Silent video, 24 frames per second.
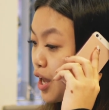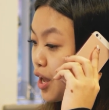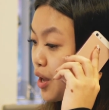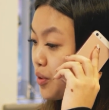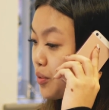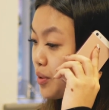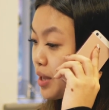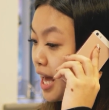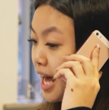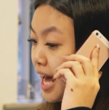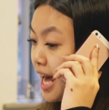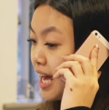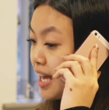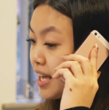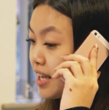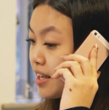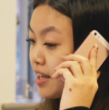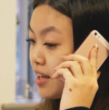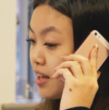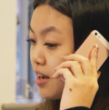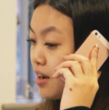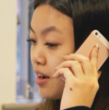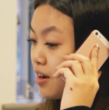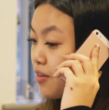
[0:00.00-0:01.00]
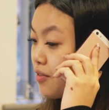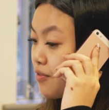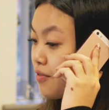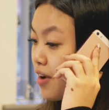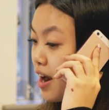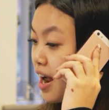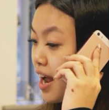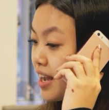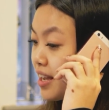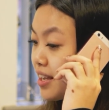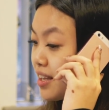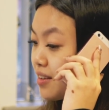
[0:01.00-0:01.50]
Okay,
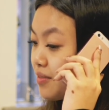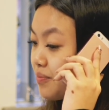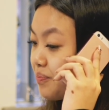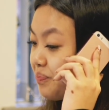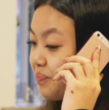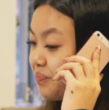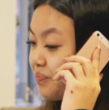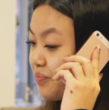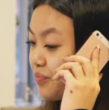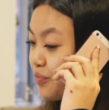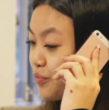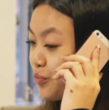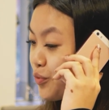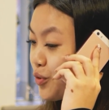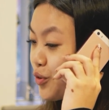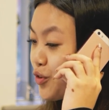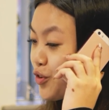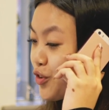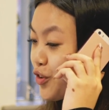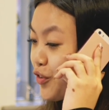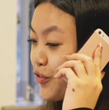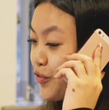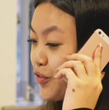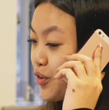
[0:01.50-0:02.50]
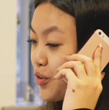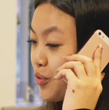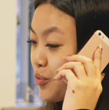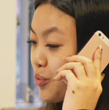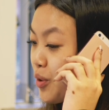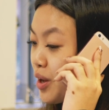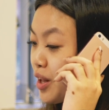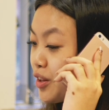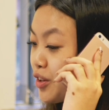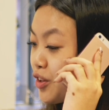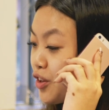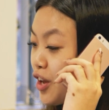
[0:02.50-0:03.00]
right. Wonderful.
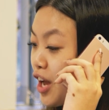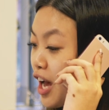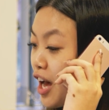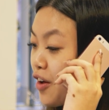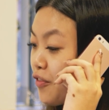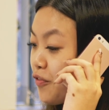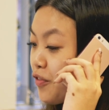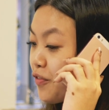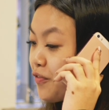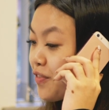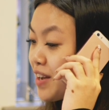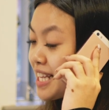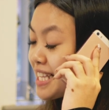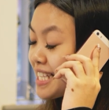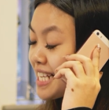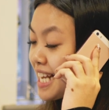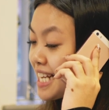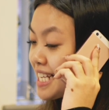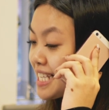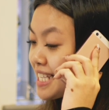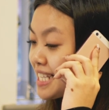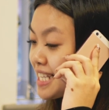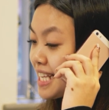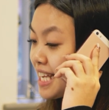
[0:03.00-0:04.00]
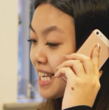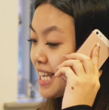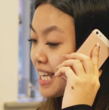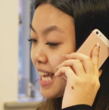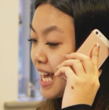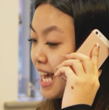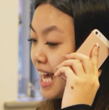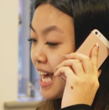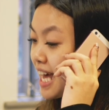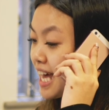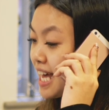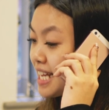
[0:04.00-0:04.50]
Well, you have a fantastic
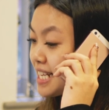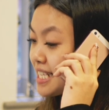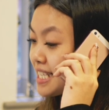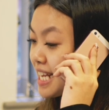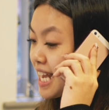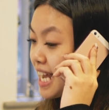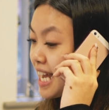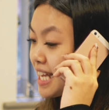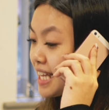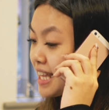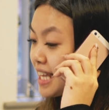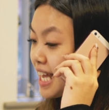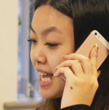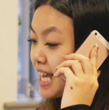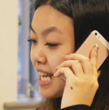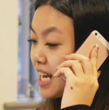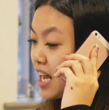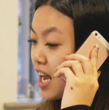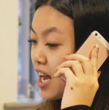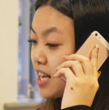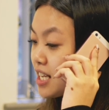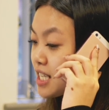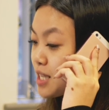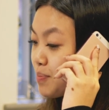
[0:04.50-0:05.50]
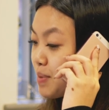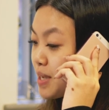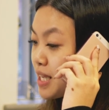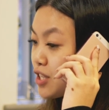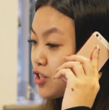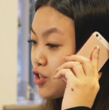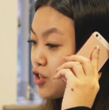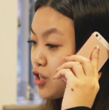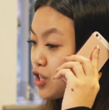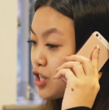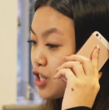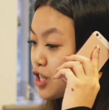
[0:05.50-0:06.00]
day then. I'll speak
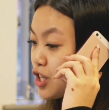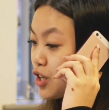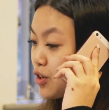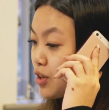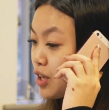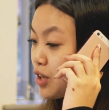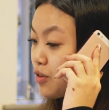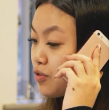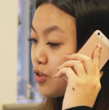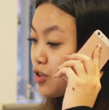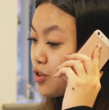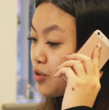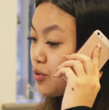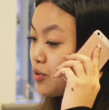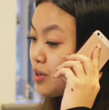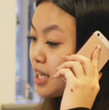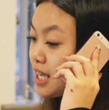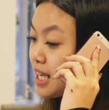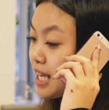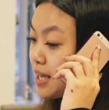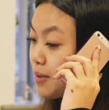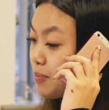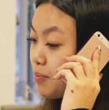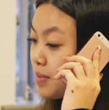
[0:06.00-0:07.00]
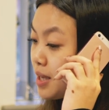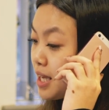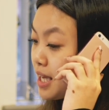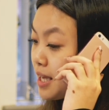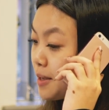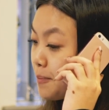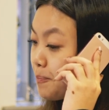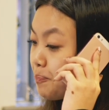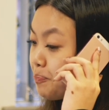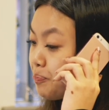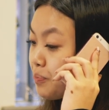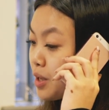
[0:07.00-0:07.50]
to you soon. If you do need
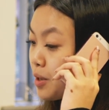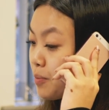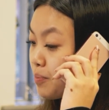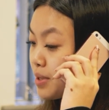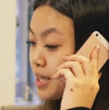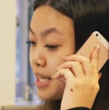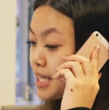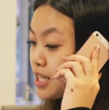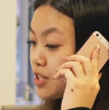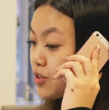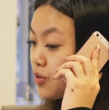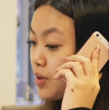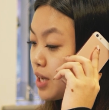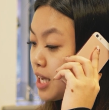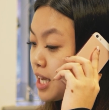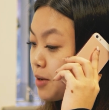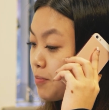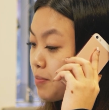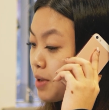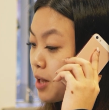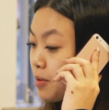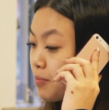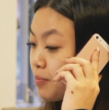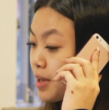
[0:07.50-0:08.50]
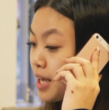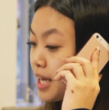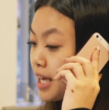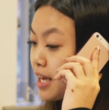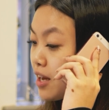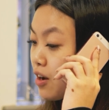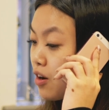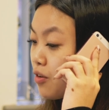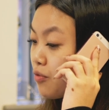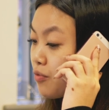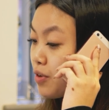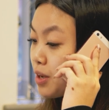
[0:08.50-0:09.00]
me, please do email me
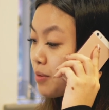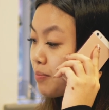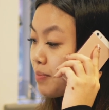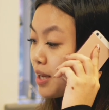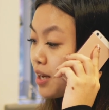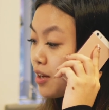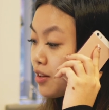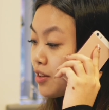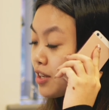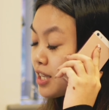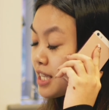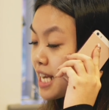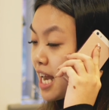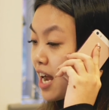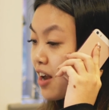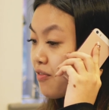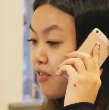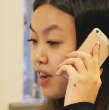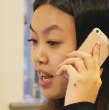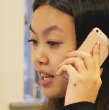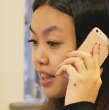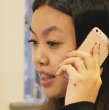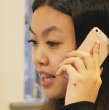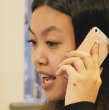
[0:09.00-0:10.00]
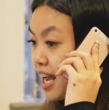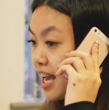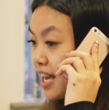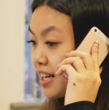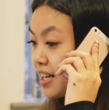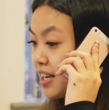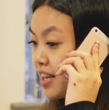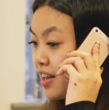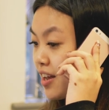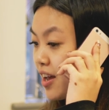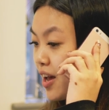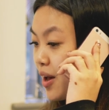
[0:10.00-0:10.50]
or ring me on the direct
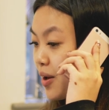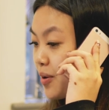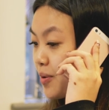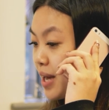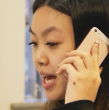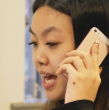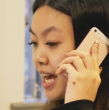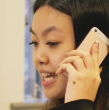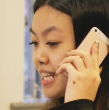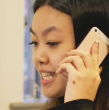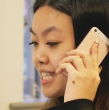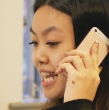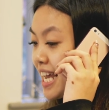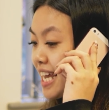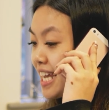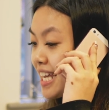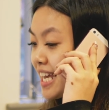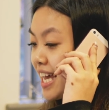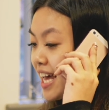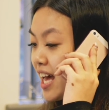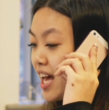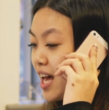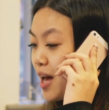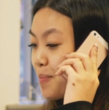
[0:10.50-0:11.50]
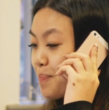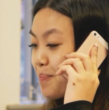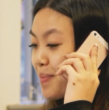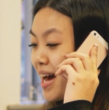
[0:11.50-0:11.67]
line. Okay, take care.